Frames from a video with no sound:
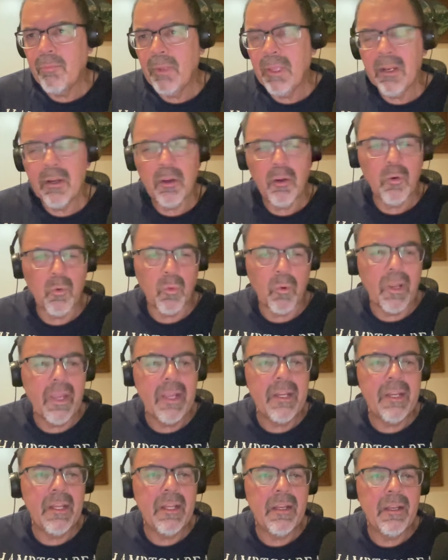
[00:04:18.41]
been
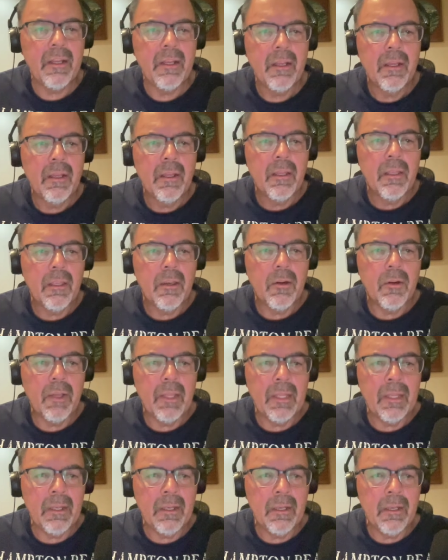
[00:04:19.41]
graded you know
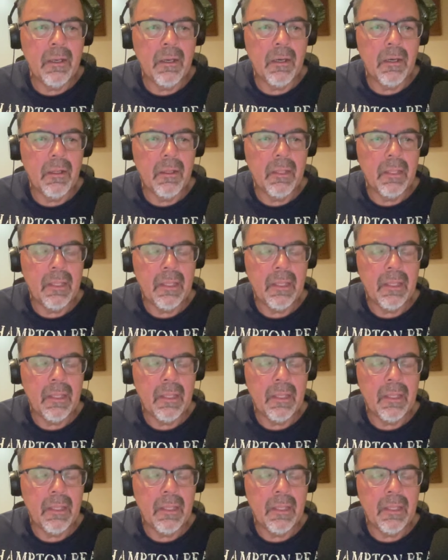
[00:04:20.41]
in uh,